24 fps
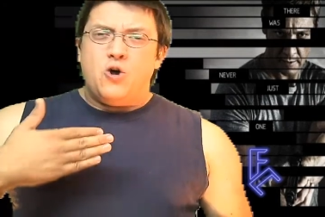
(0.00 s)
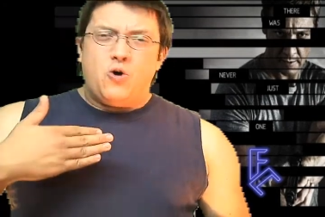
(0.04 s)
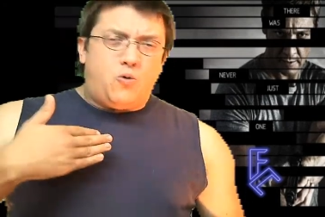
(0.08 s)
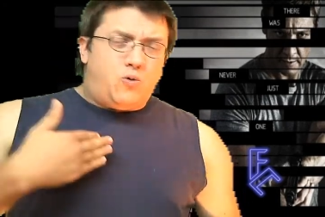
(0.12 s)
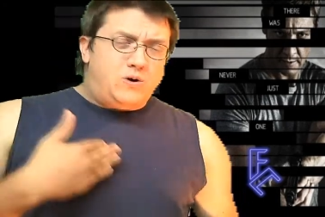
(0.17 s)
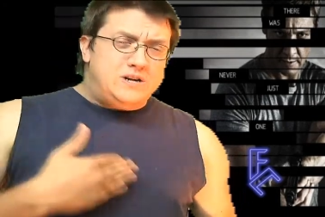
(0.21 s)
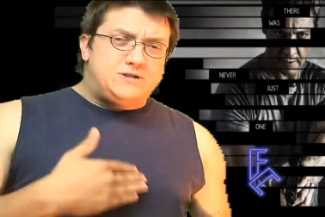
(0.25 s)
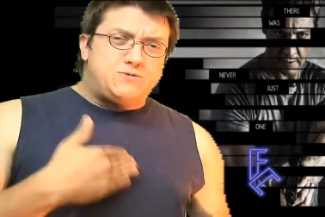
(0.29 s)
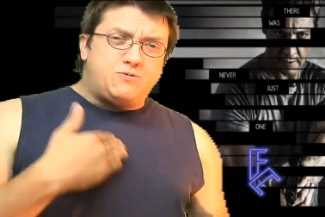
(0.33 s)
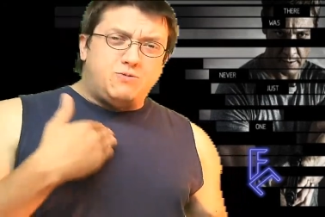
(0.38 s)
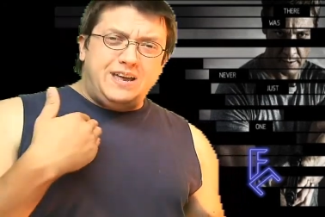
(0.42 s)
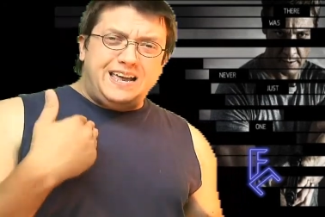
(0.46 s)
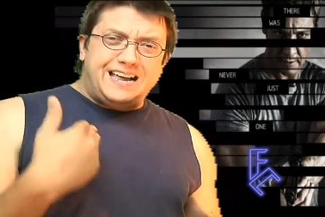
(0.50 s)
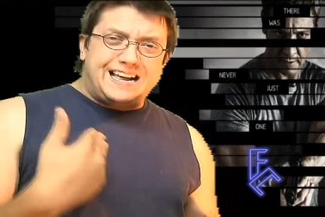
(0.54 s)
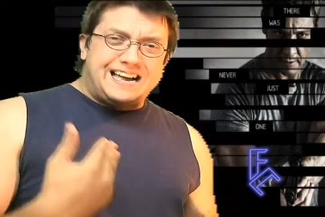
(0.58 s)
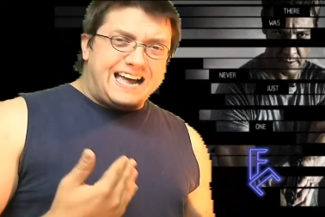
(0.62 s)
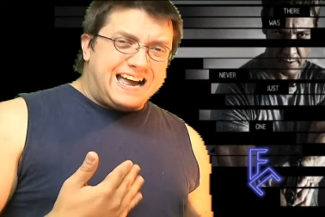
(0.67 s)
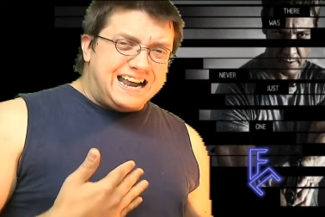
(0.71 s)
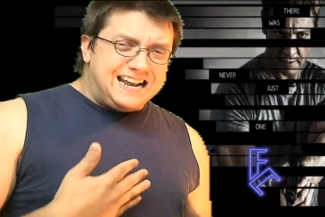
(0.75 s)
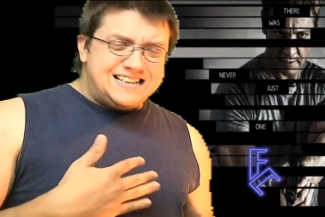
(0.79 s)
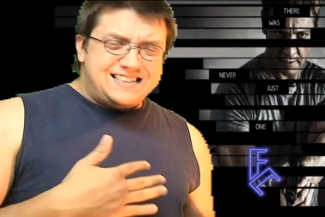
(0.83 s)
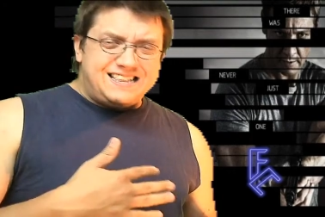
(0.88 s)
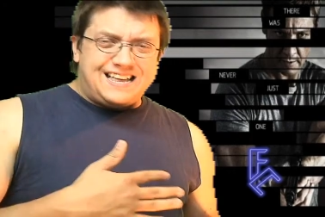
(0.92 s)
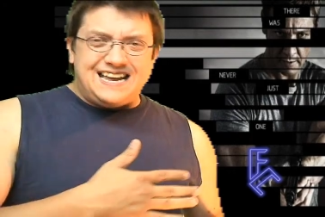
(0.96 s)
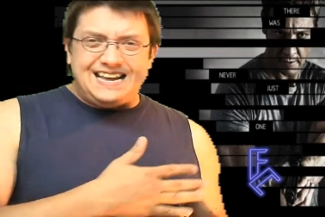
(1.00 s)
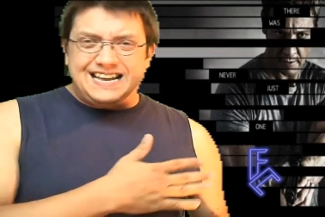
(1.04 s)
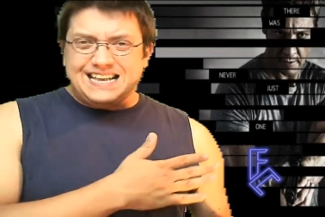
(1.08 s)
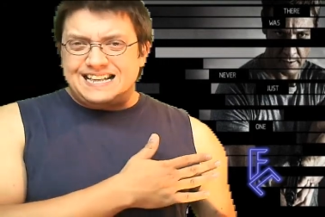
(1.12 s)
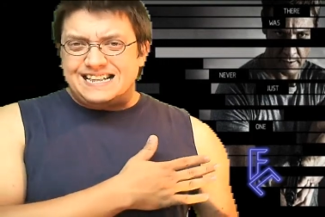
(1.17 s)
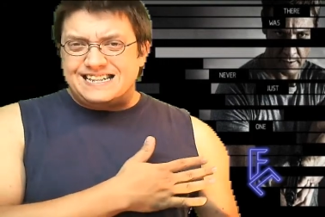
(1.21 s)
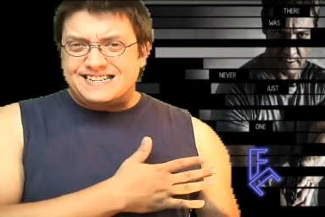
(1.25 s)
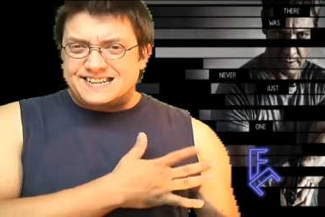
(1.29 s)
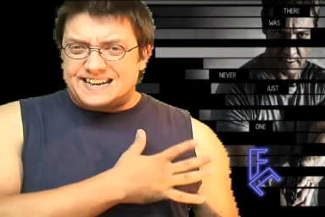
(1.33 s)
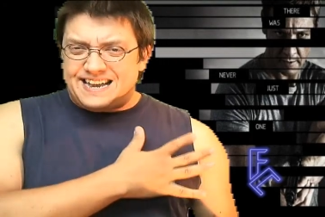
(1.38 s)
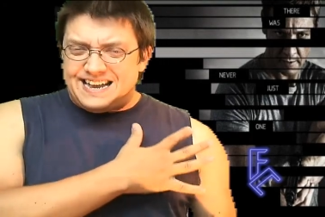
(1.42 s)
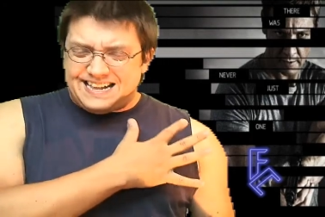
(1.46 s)
was weak, kind of like,
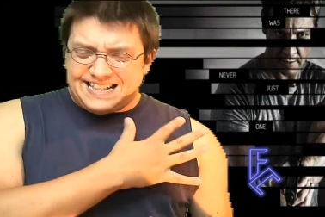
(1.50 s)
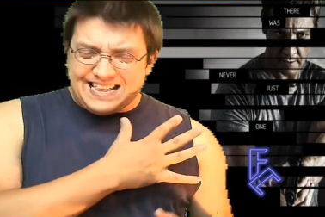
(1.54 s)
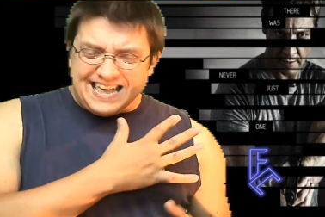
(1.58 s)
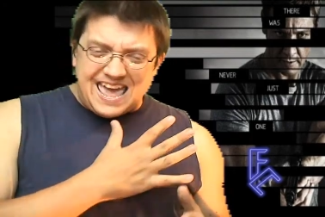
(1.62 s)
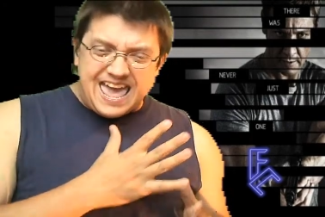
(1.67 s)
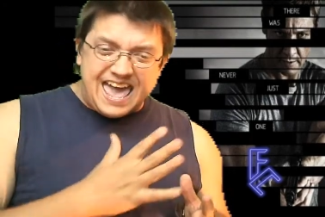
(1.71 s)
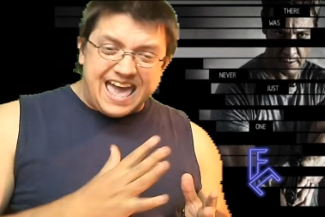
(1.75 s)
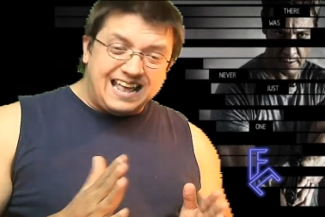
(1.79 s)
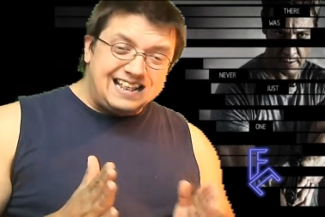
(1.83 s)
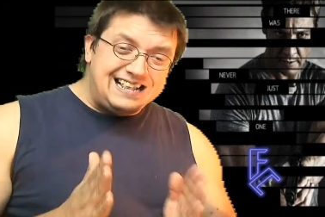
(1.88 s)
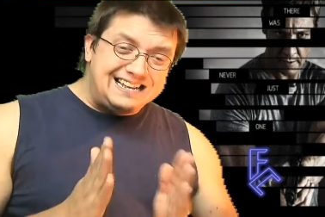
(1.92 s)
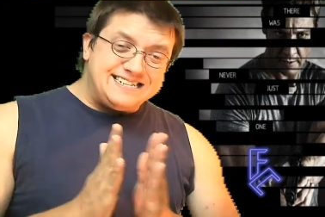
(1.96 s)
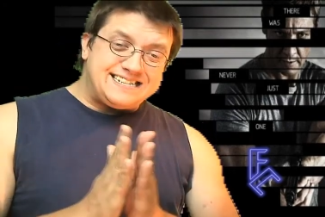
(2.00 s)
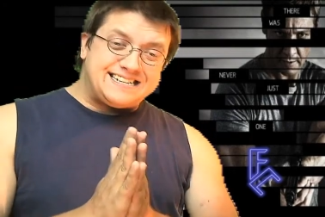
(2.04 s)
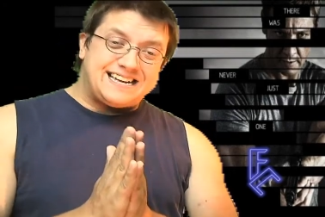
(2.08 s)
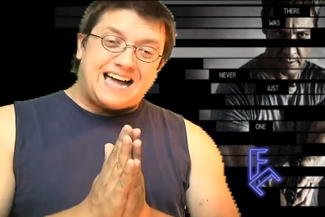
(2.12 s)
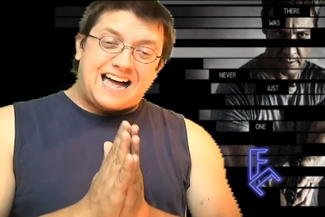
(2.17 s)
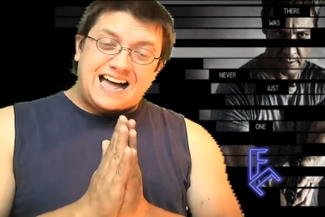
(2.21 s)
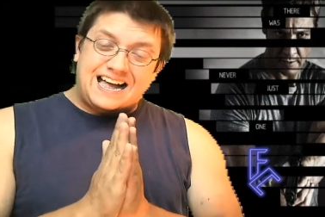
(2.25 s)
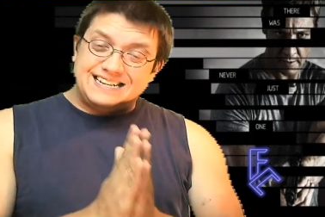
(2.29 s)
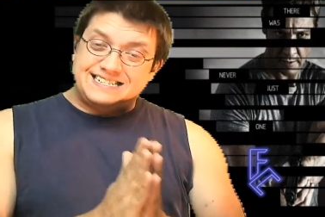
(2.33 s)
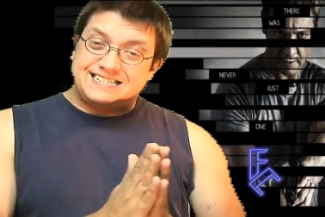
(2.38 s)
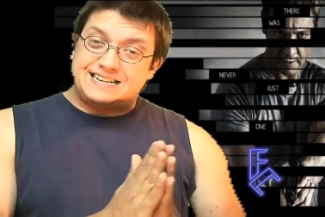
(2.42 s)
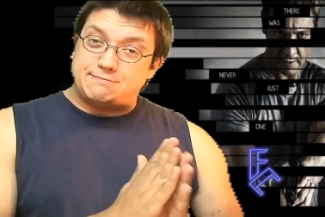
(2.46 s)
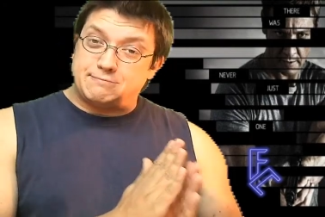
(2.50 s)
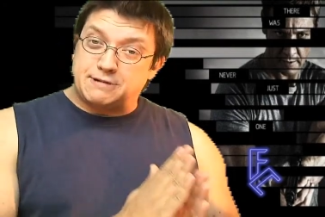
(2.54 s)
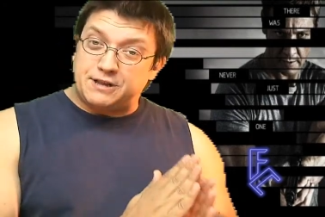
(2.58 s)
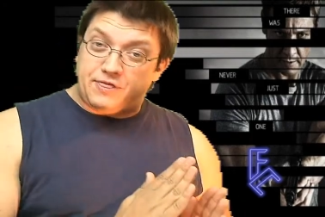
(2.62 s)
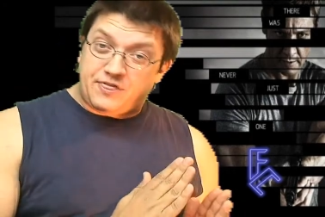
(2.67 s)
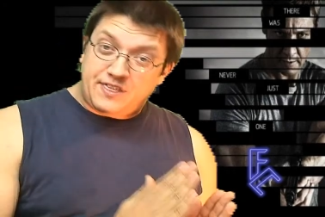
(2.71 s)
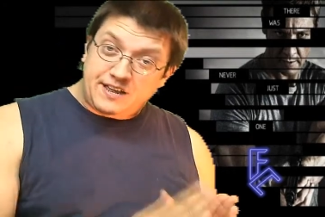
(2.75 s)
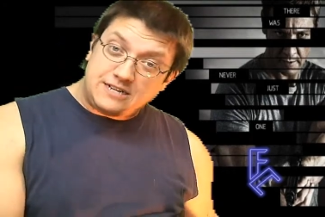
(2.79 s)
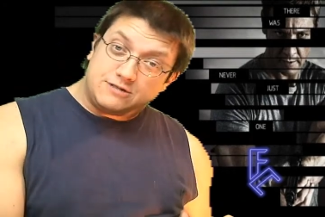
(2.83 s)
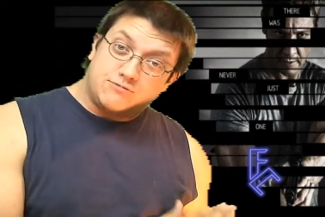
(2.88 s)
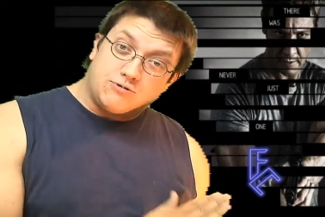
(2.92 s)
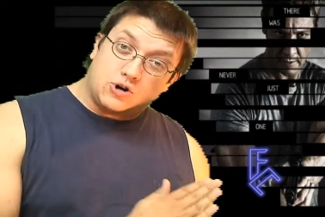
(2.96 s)
it's like they had this concept and
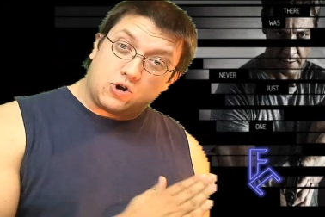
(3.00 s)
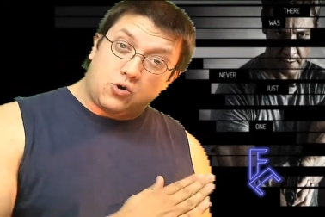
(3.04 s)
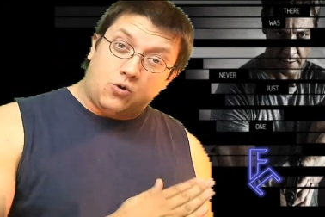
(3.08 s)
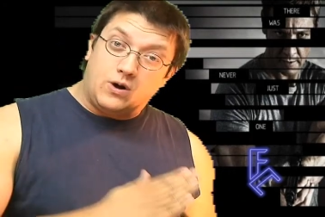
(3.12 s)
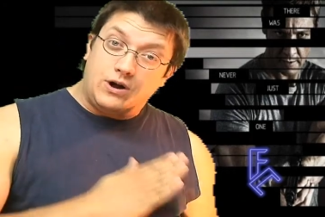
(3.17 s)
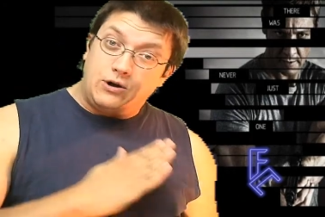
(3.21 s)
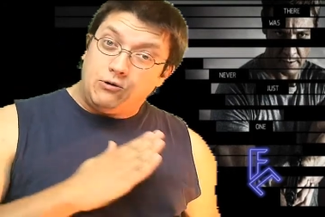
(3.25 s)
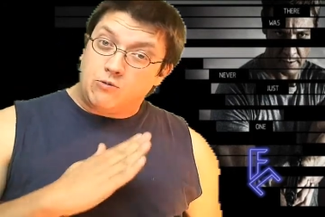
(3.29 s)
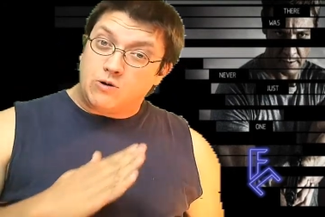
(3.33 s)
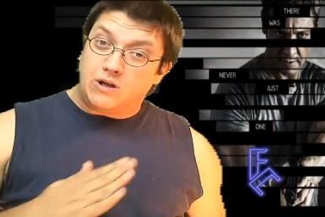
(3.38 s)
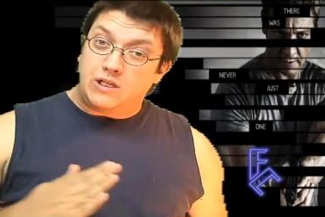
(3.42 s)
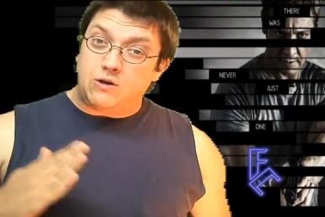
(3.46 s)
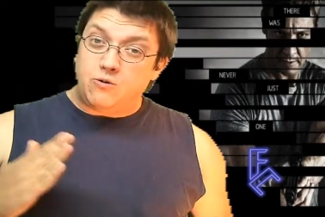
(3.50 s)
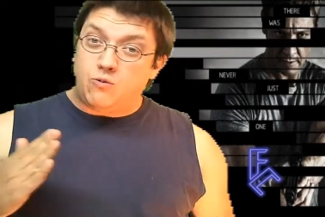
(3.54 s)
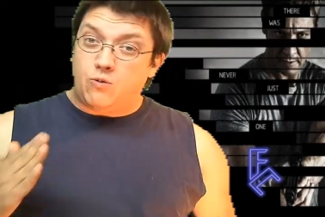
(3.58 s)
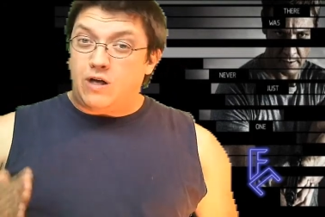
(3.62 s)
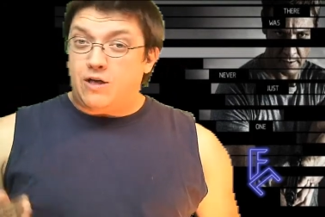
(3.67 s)
things were going going really